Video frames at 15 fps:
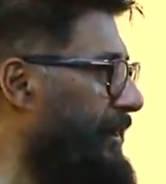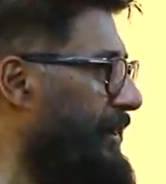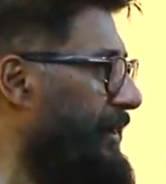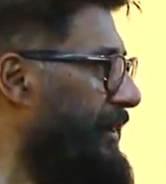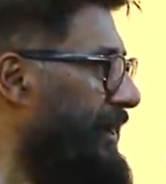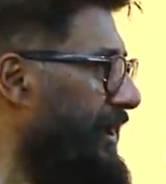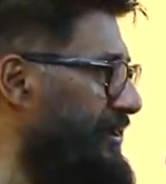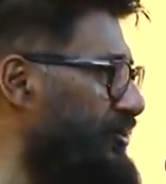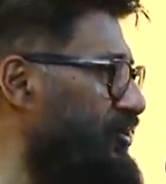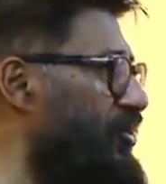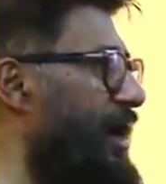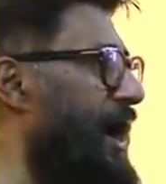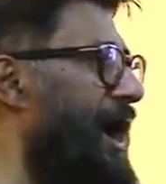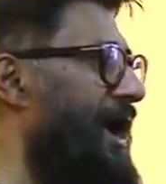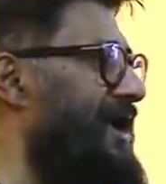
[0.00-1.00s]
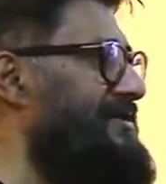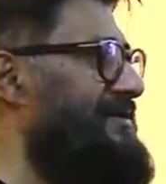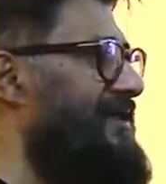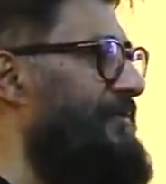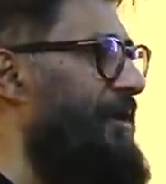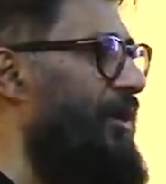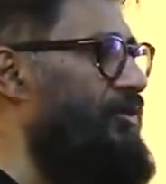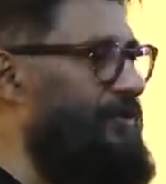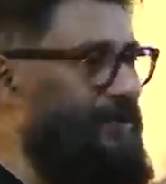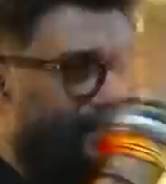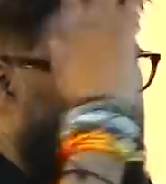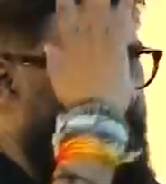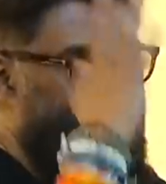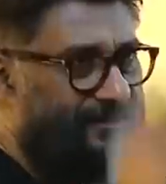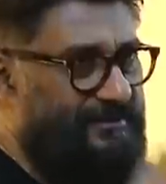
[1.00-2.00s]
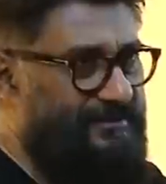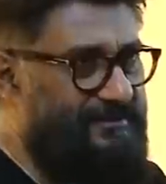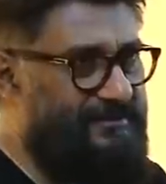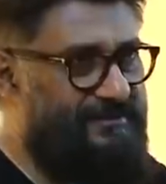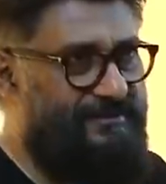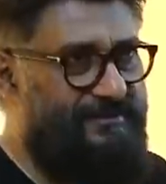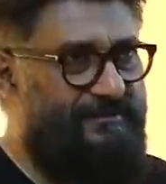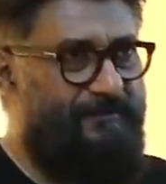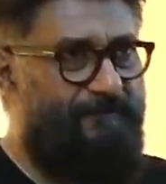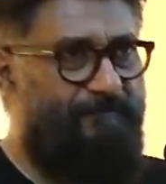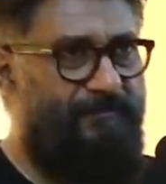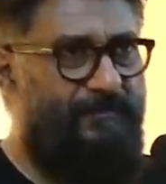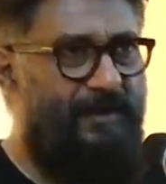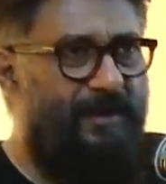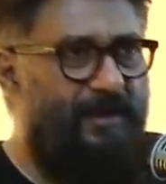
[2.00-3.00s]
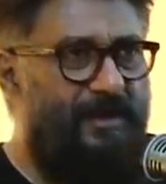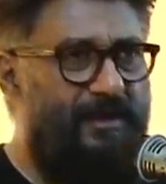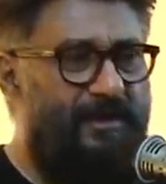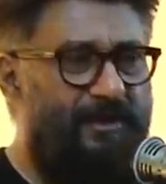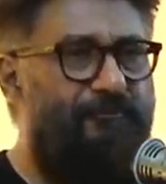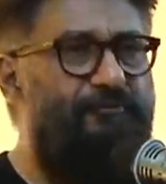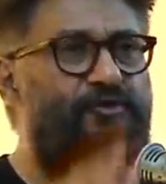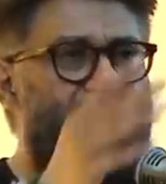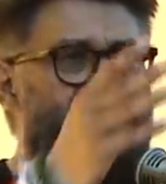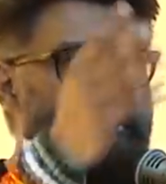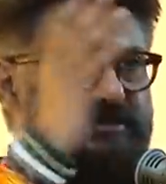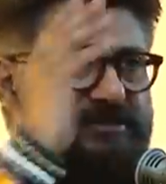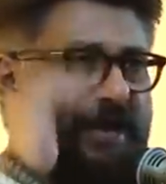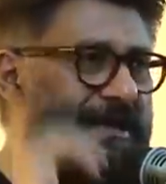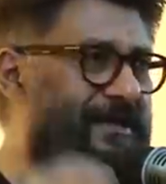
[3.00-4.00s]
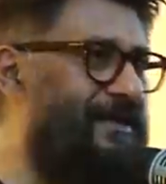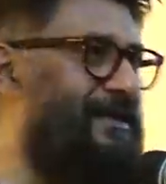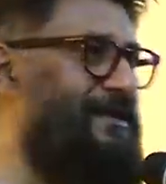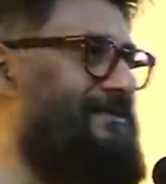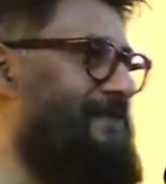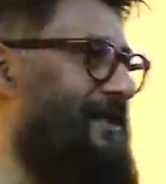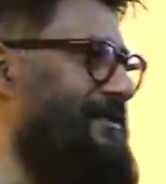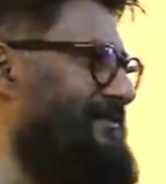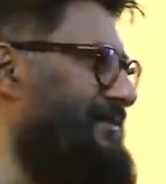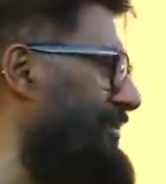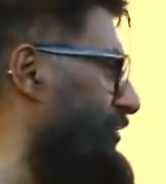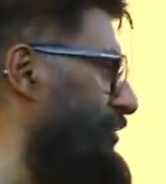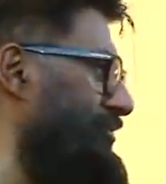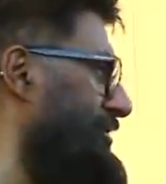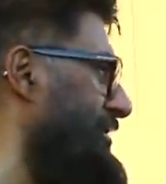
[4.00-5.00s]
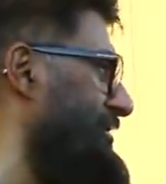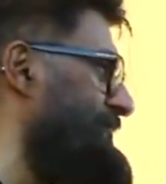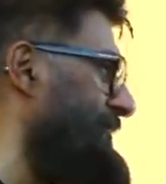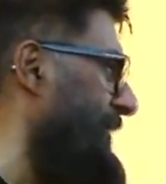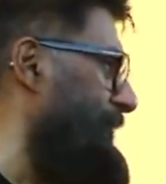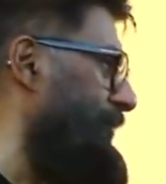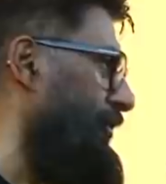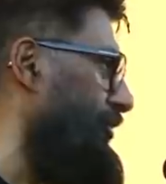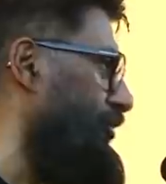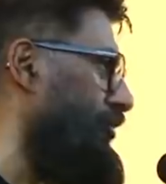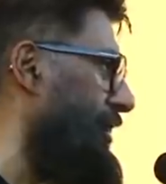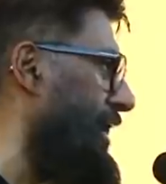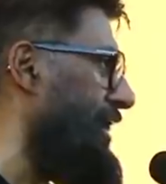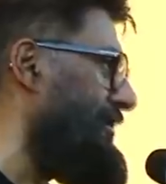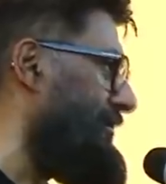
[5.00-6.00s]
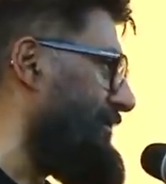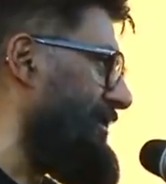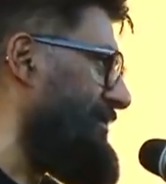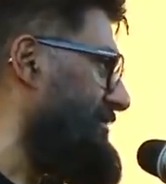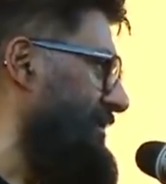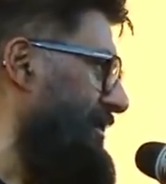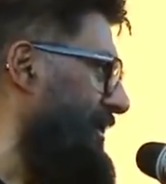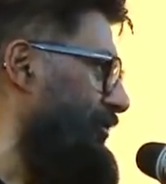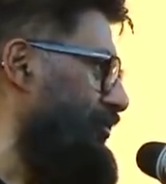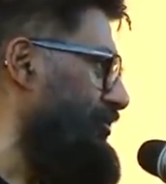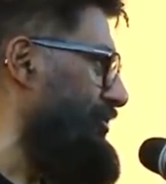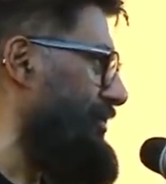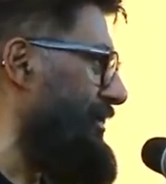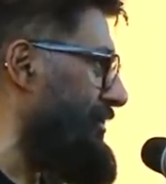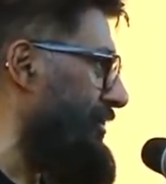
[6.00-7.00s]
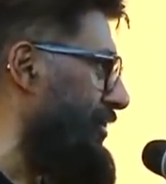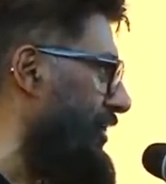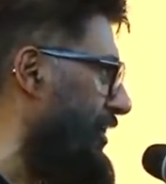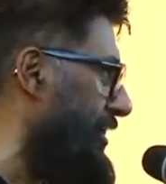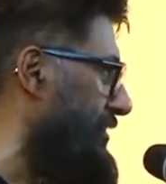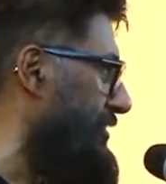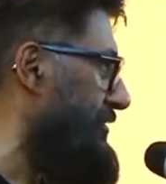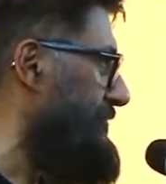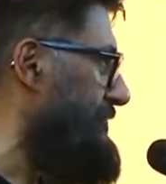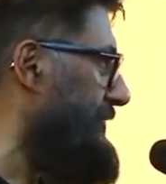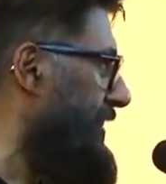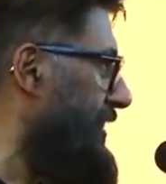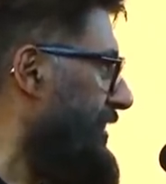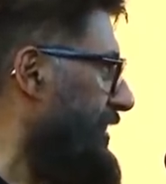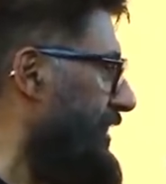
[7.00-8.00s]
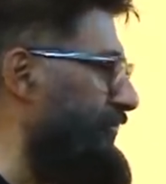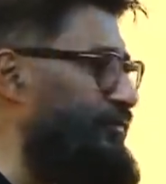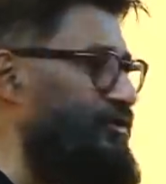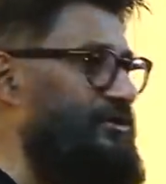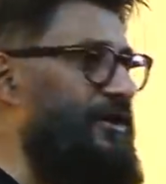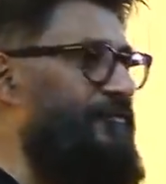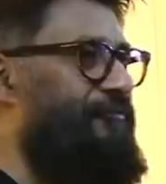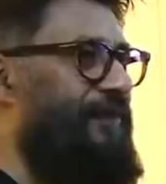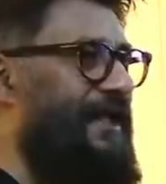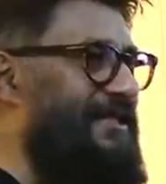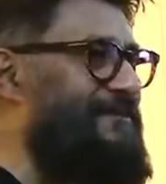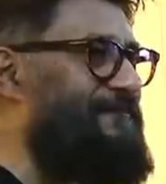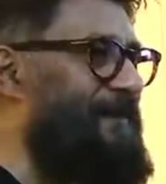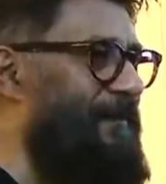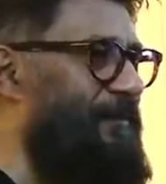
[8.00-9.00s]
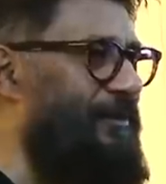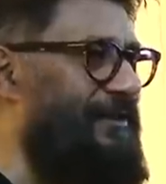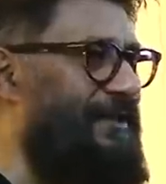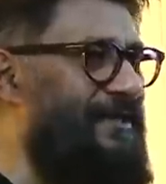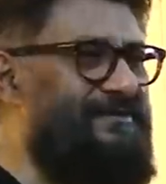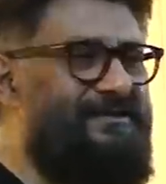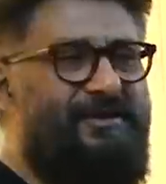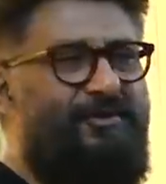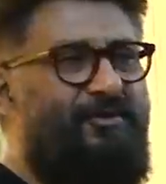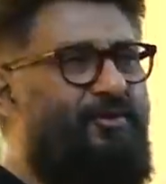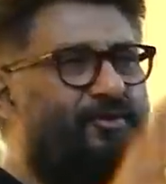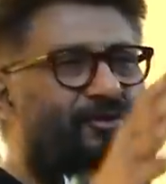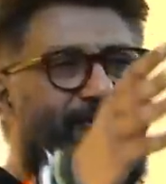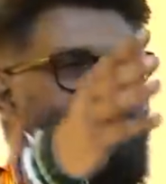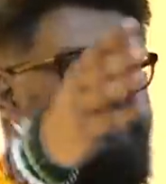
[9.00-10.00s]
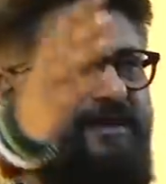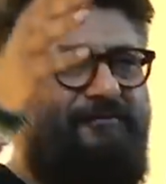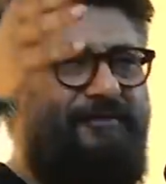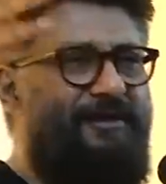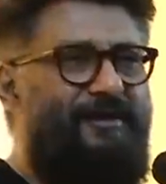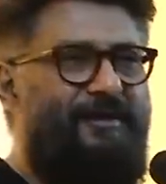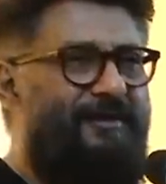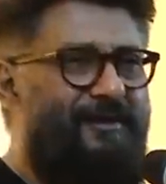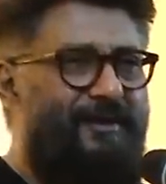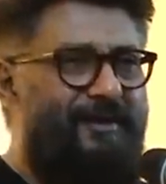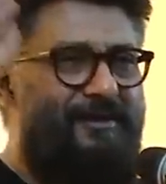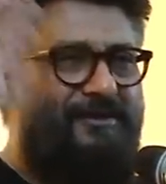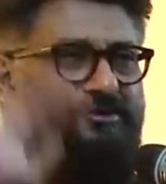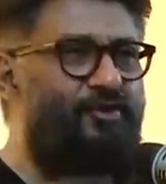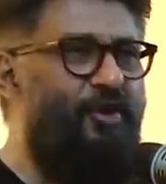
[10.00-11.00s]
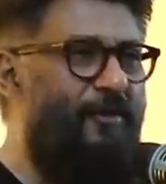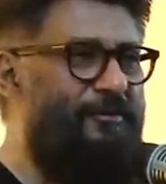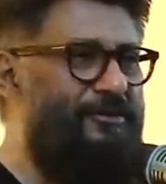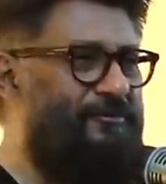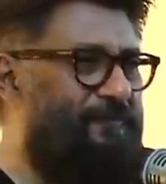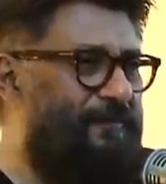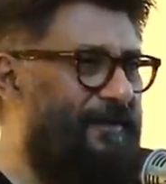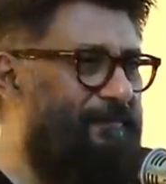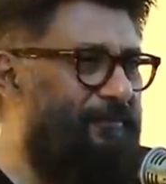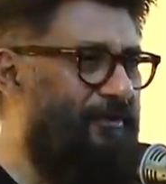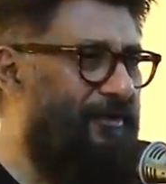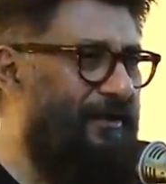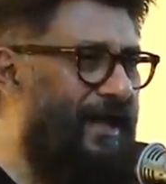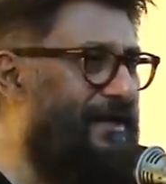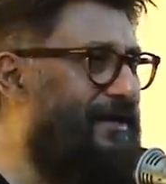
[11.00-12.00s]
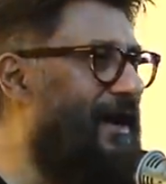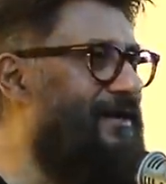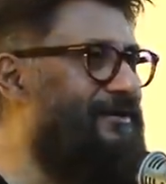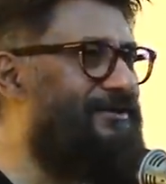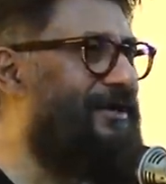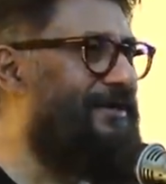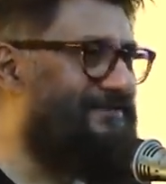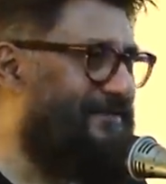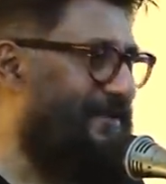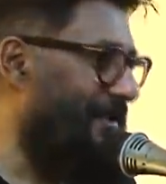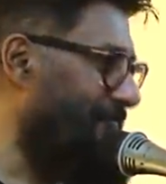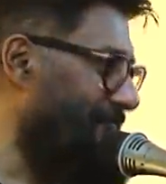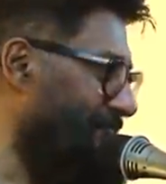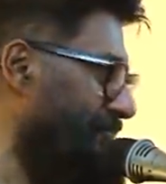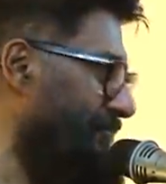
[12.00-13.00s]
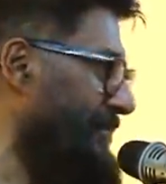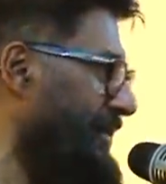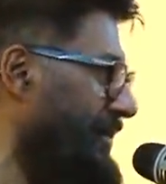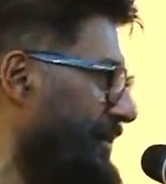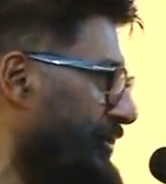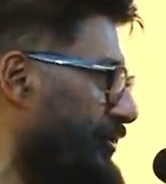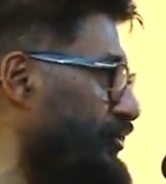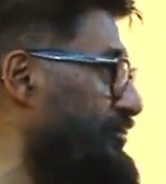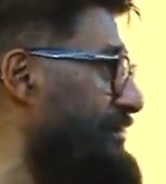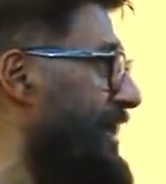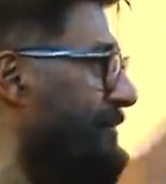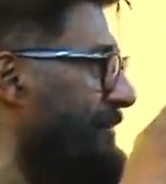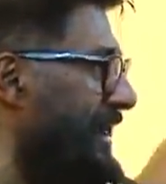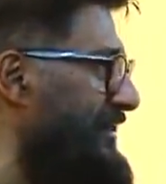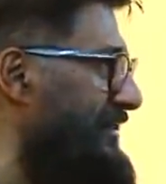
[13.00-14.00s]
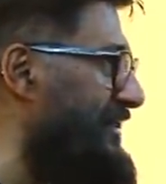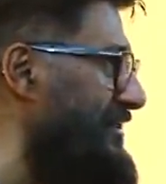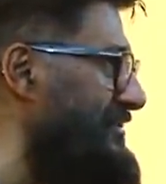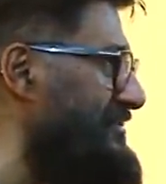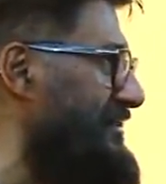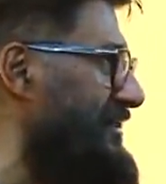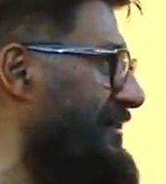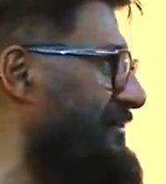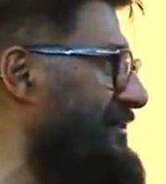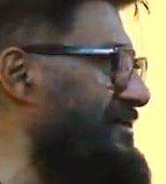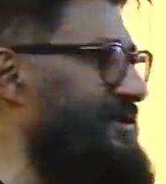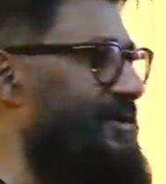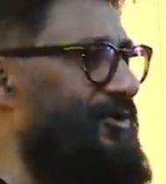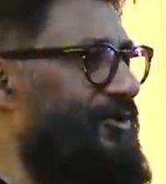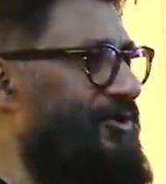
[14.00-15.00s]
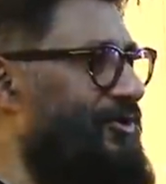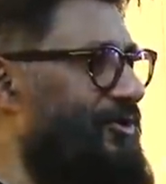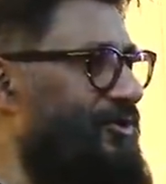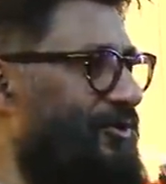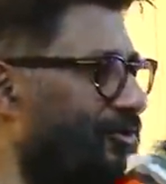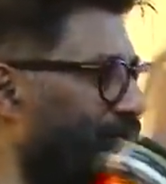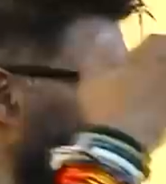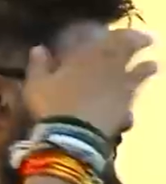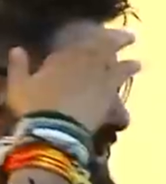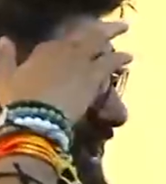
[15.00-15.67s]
and you ask about Indians, if you say Chinese, they'll say, oh, these people you can't trust, they negotiate a lot. If you say French people, they'll say, oh, these are very snobbish people, I can't trust them. You say Americans, they say, no, they are